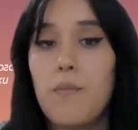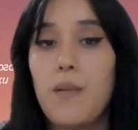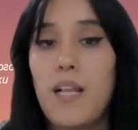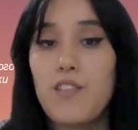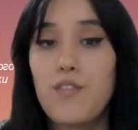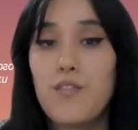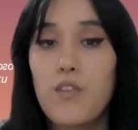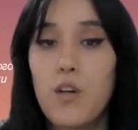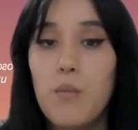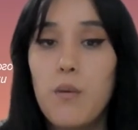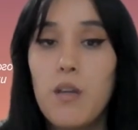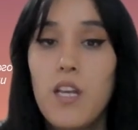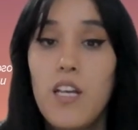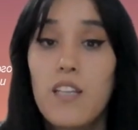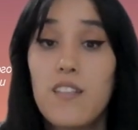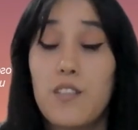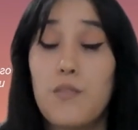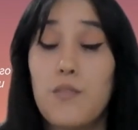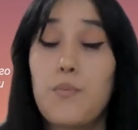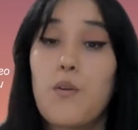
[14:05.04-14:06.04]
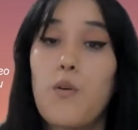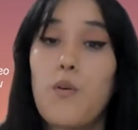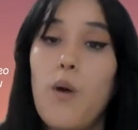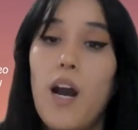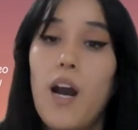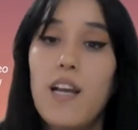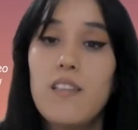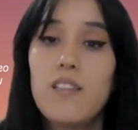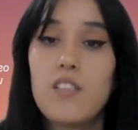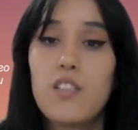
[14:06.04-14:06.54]
platform that
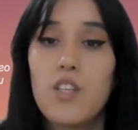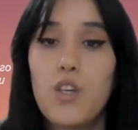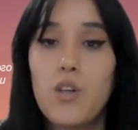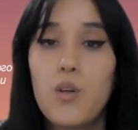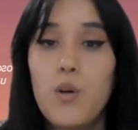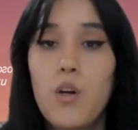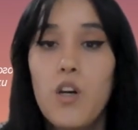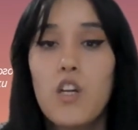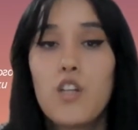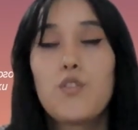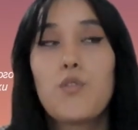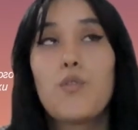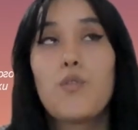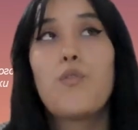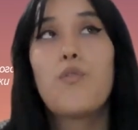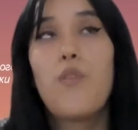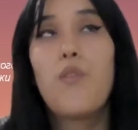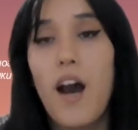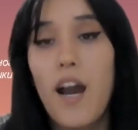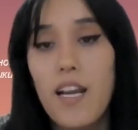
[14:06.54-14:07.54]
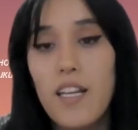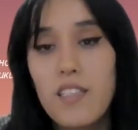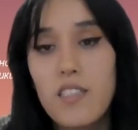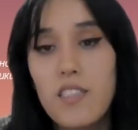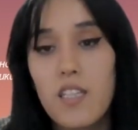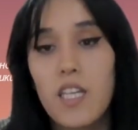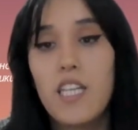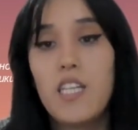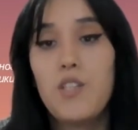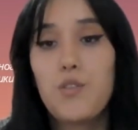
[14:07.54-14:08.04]
provides you to
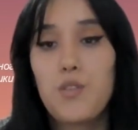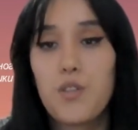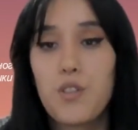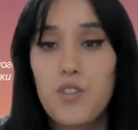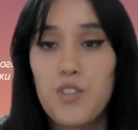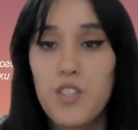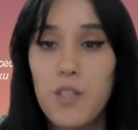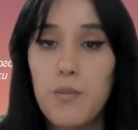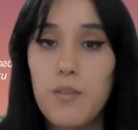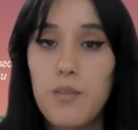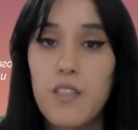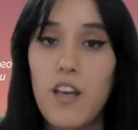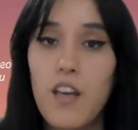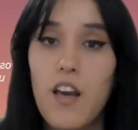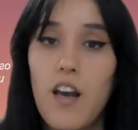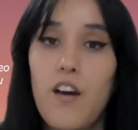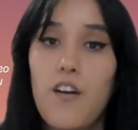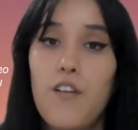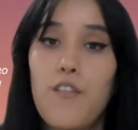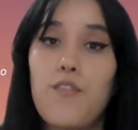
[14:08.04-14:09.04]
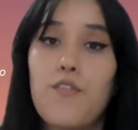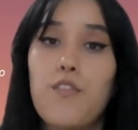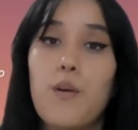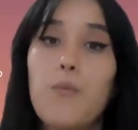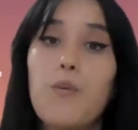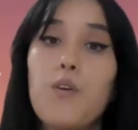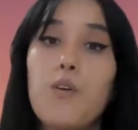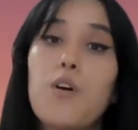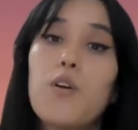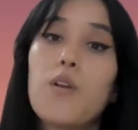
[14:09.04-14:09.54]
find internships
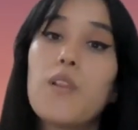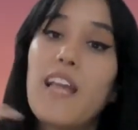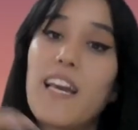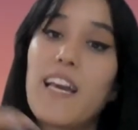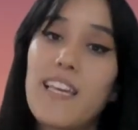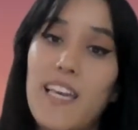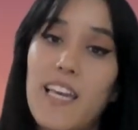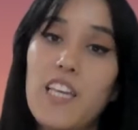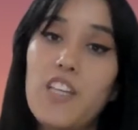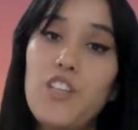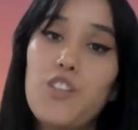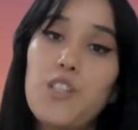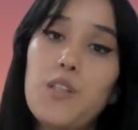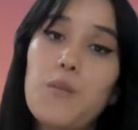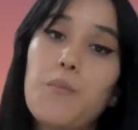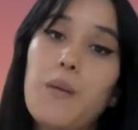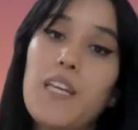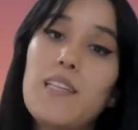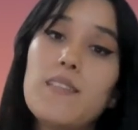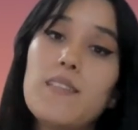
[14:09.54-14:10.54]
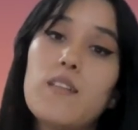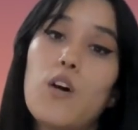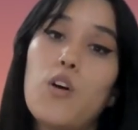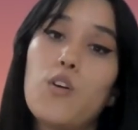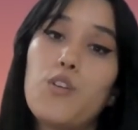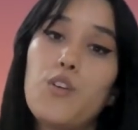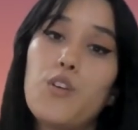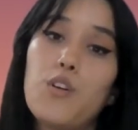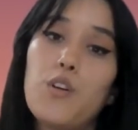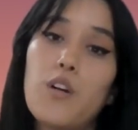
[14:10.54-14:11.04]
from your location based
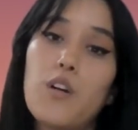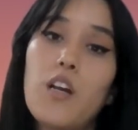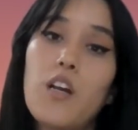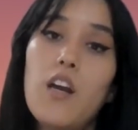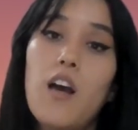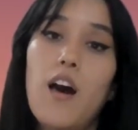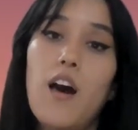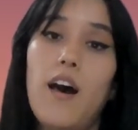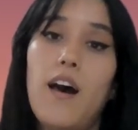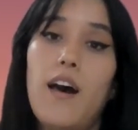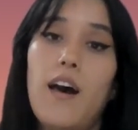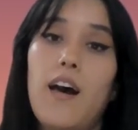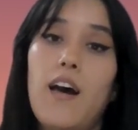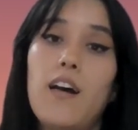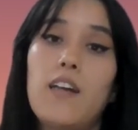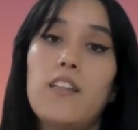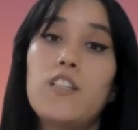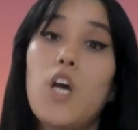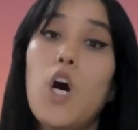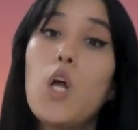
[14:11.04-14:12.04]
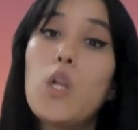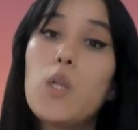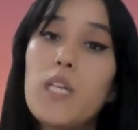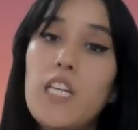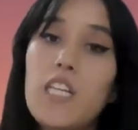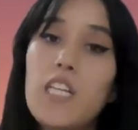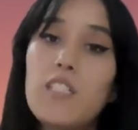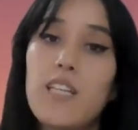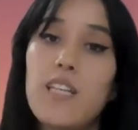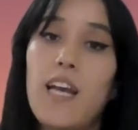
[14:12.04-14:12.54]
on your
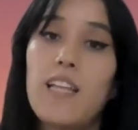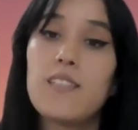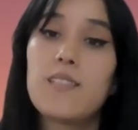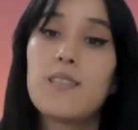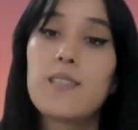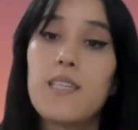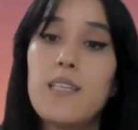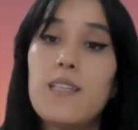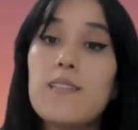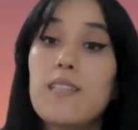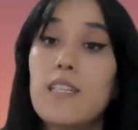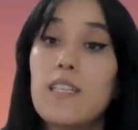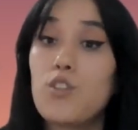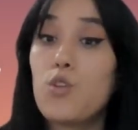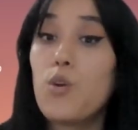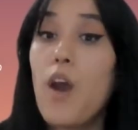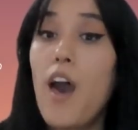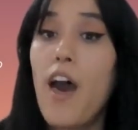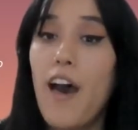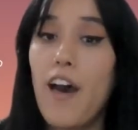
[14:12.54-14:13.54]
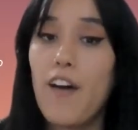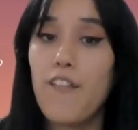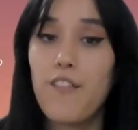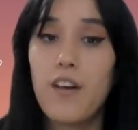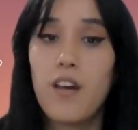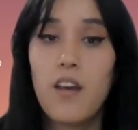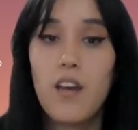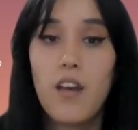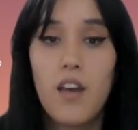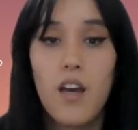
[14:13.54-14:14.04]
knowledge and skills that you have.
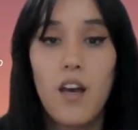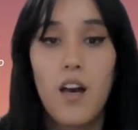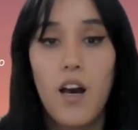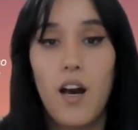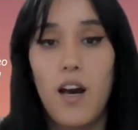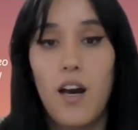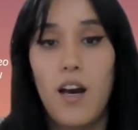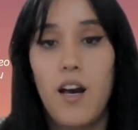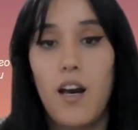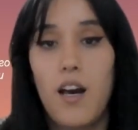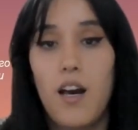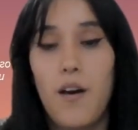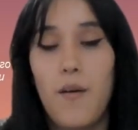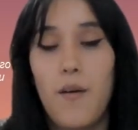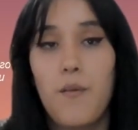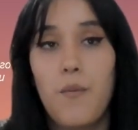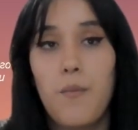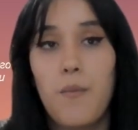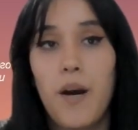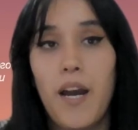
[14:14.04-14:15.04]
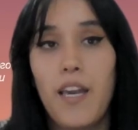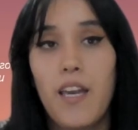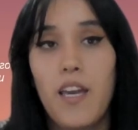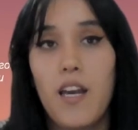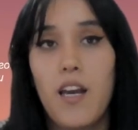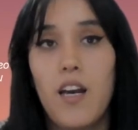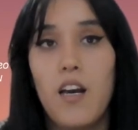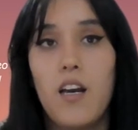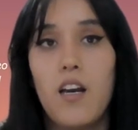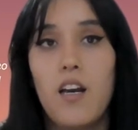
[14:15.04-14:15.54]

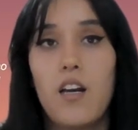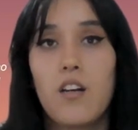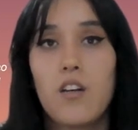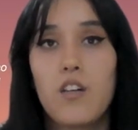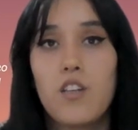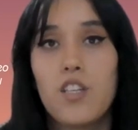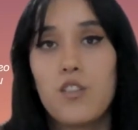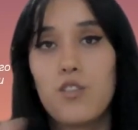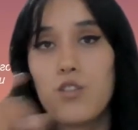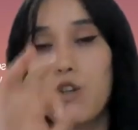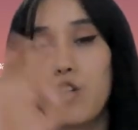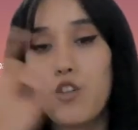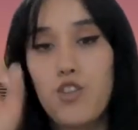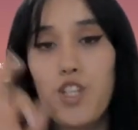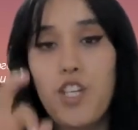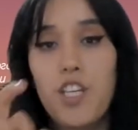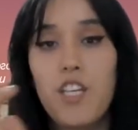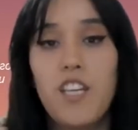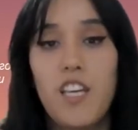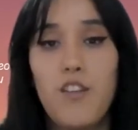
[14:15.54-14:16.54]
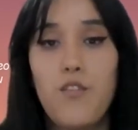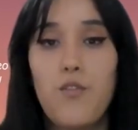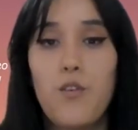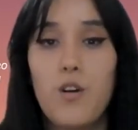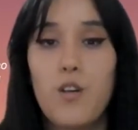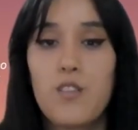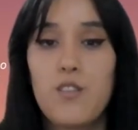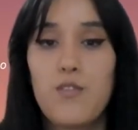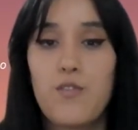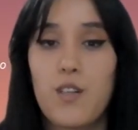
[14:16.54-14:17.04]
By searching
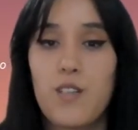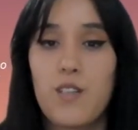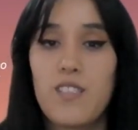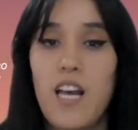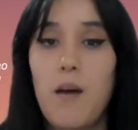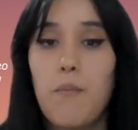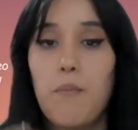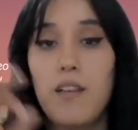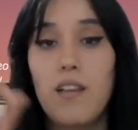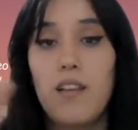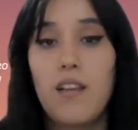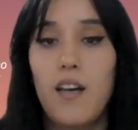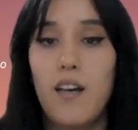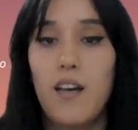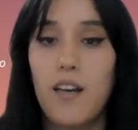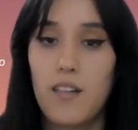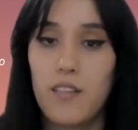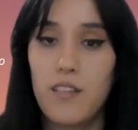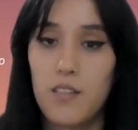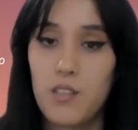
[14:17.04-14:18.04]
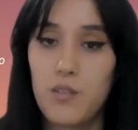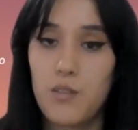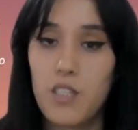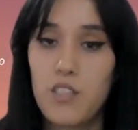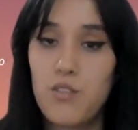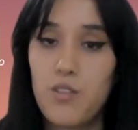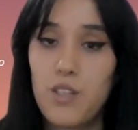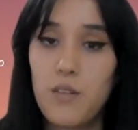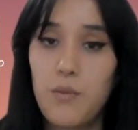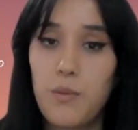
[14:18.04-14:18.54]
keywords, for example,
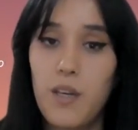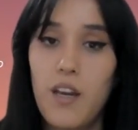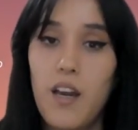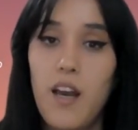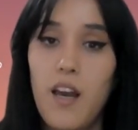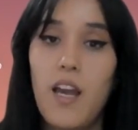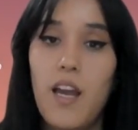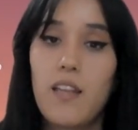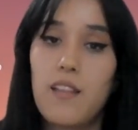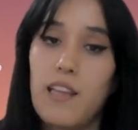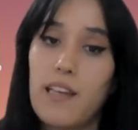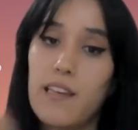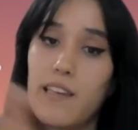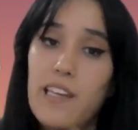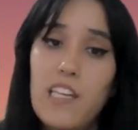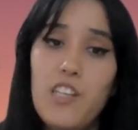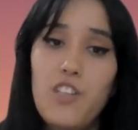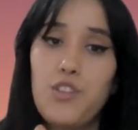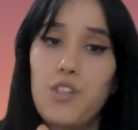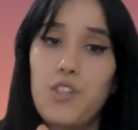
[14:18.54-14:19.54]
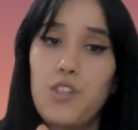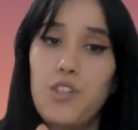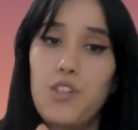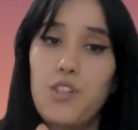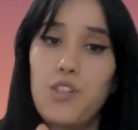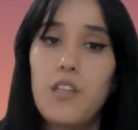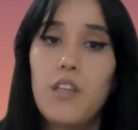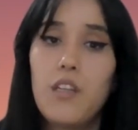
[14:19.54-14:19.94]
criteria and location.